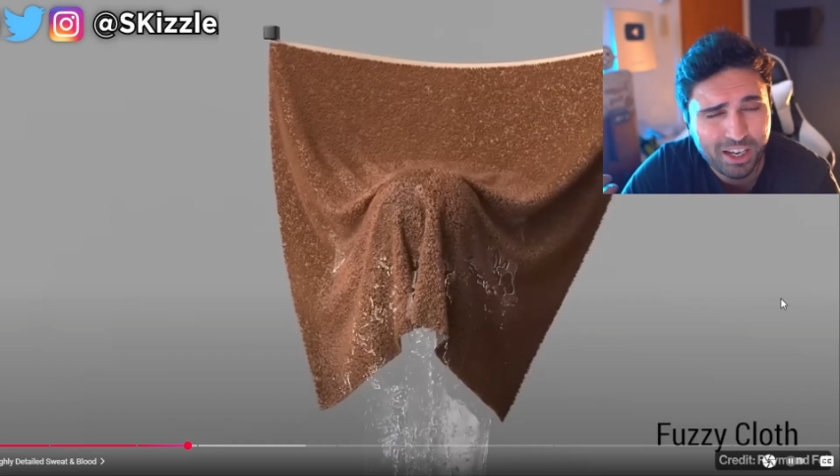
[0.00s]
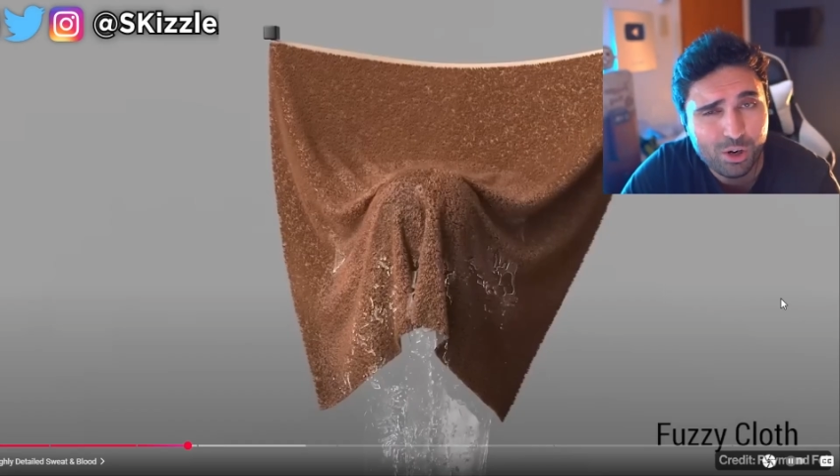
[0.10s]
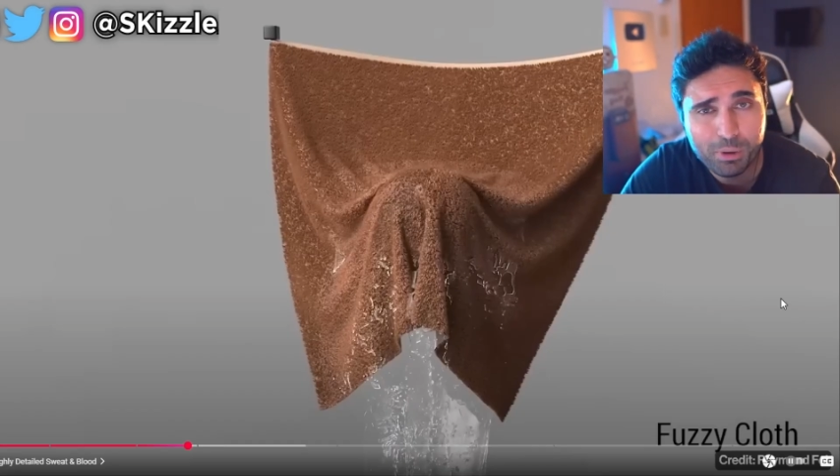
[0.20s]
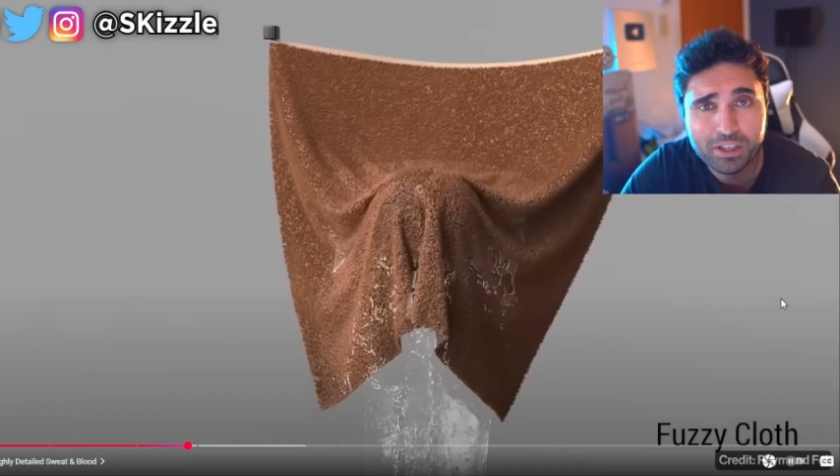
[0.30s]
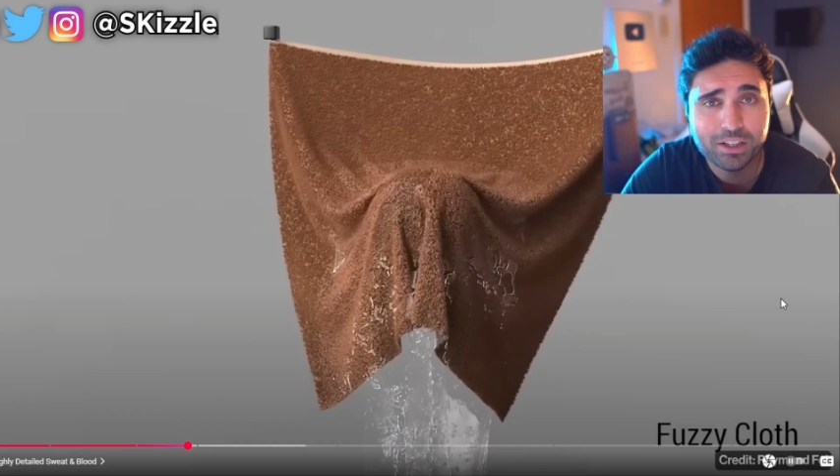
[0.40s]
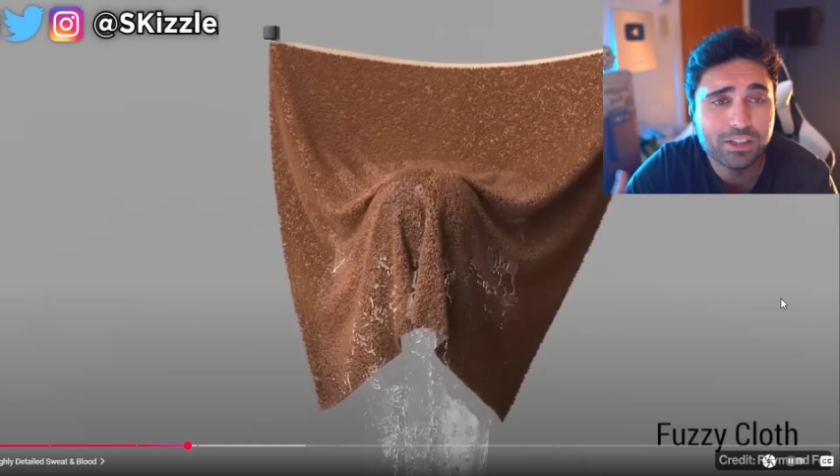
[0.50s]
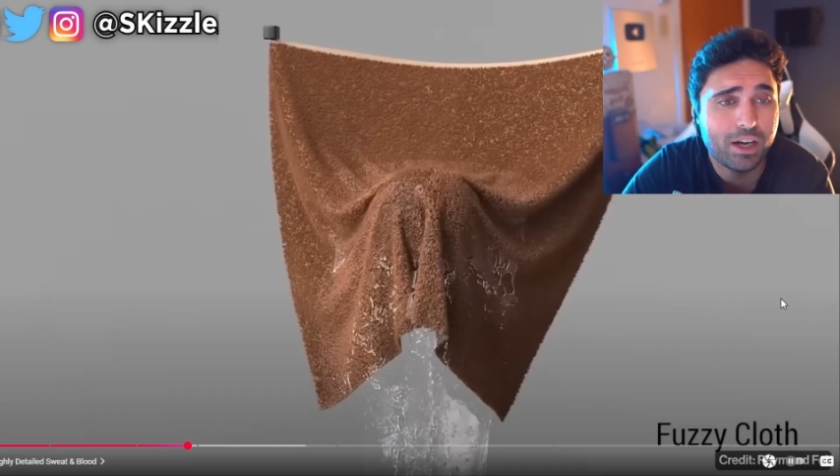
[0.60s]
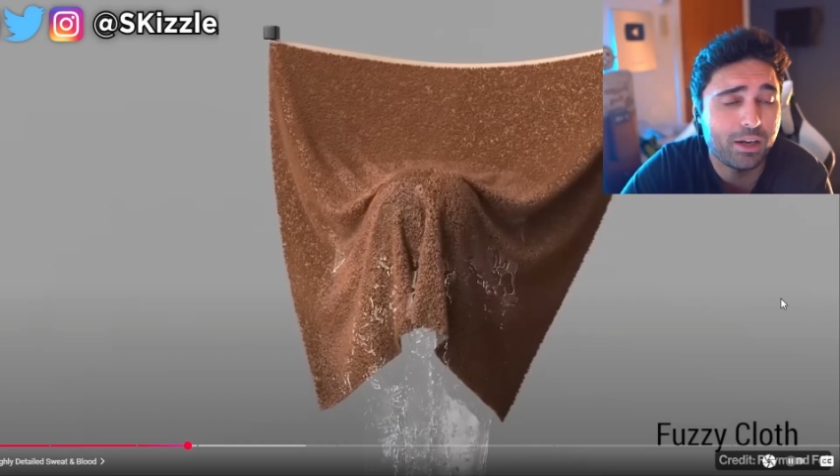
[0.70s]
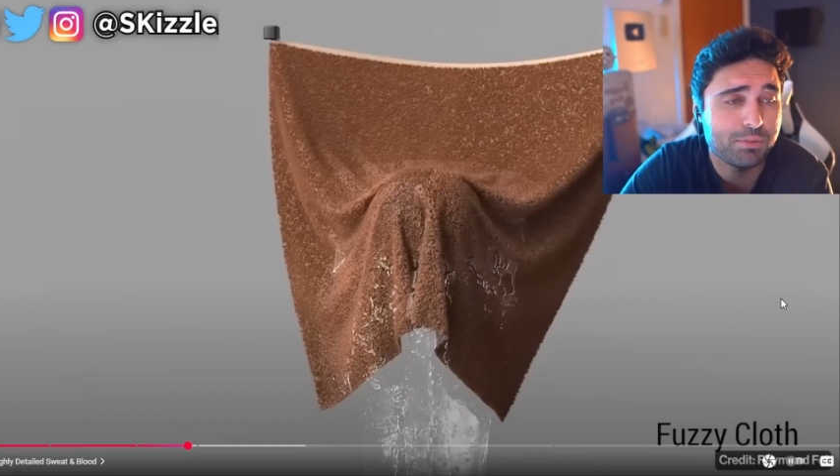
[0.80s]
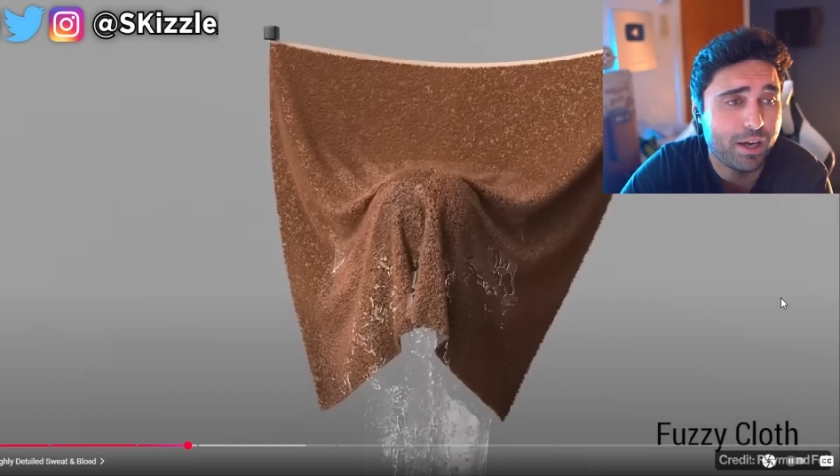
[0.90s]
Ain't nobody got
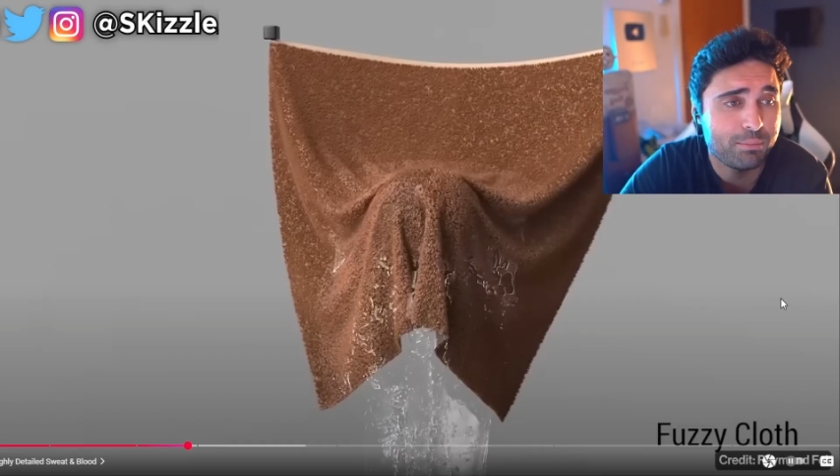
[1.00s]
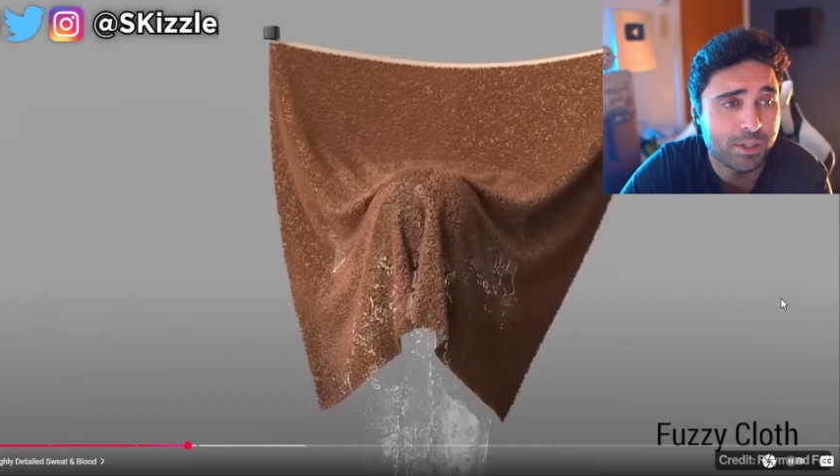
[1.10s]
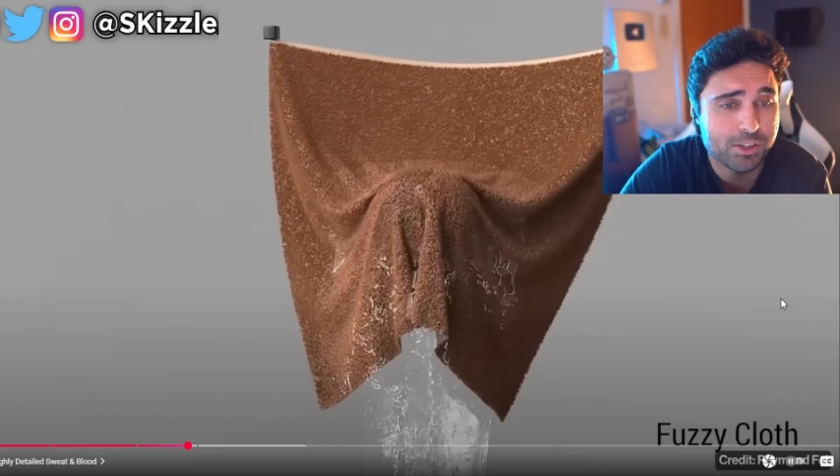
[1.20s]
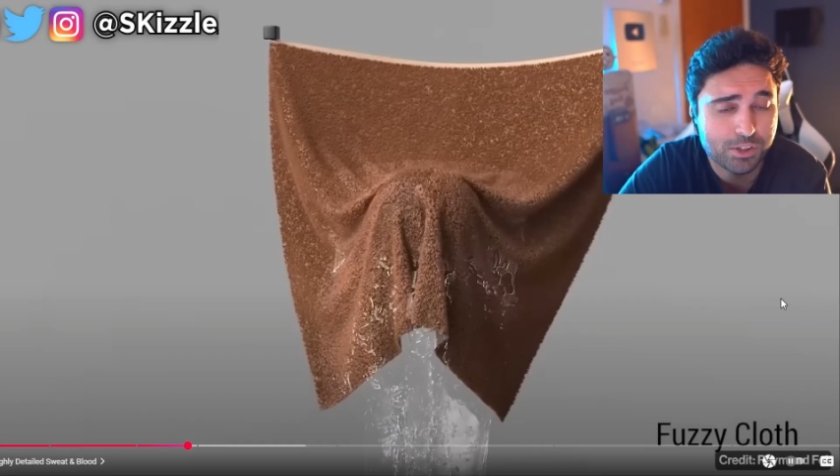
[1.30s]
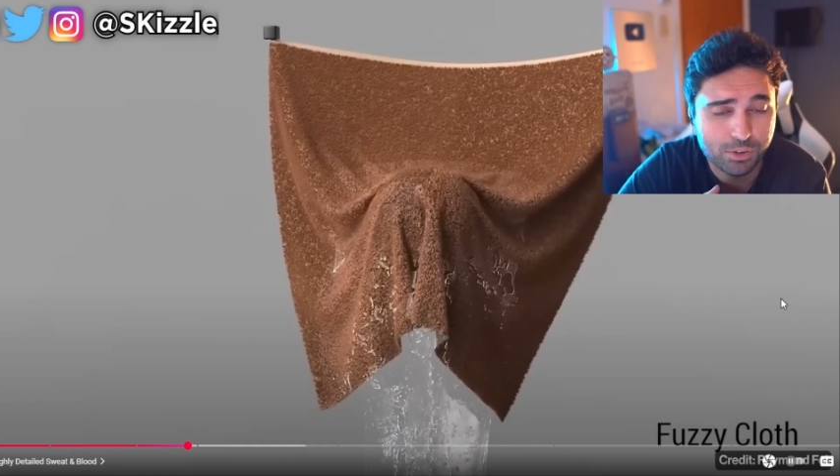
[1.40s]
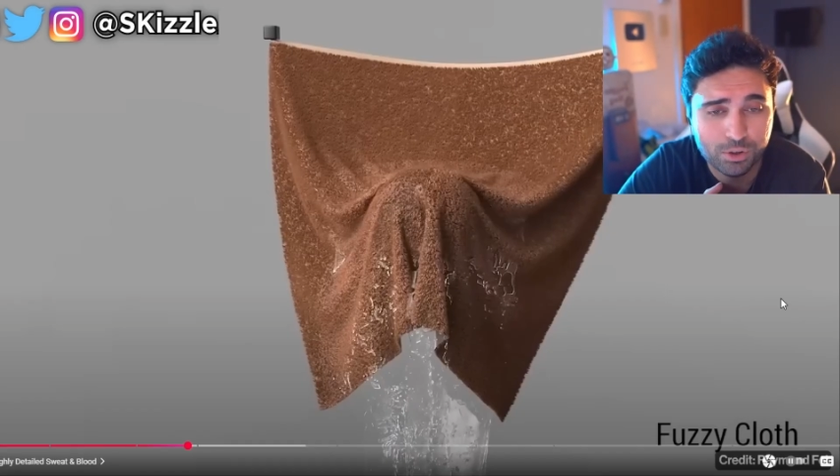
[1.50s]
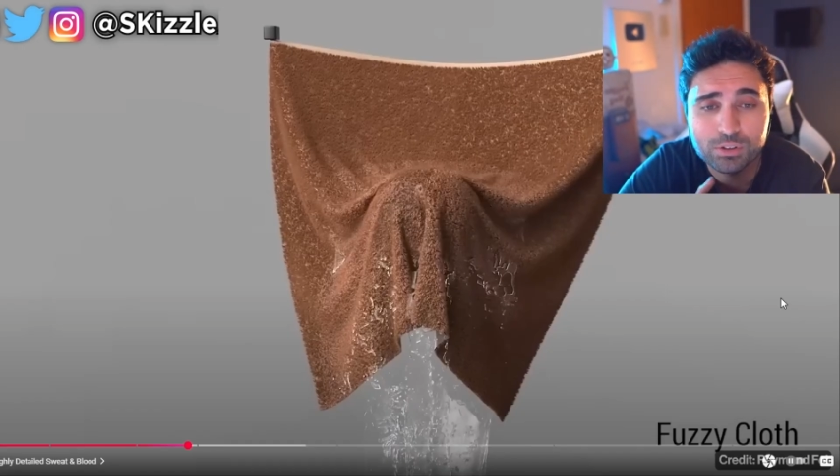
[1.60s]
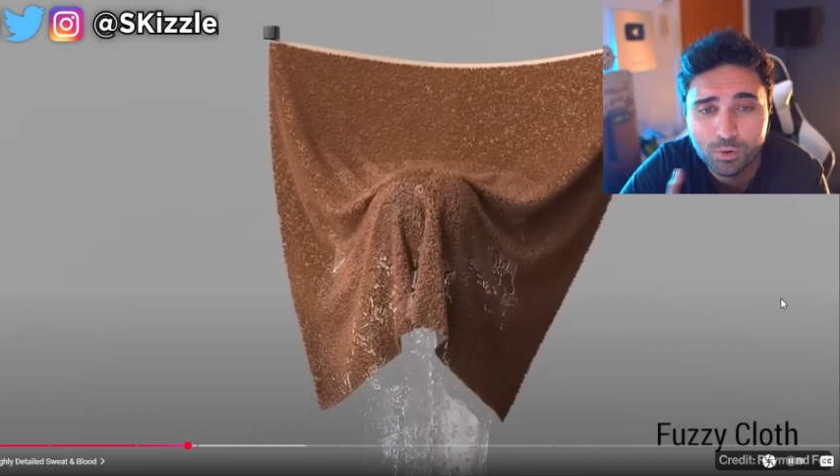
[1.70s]
time that much, you know,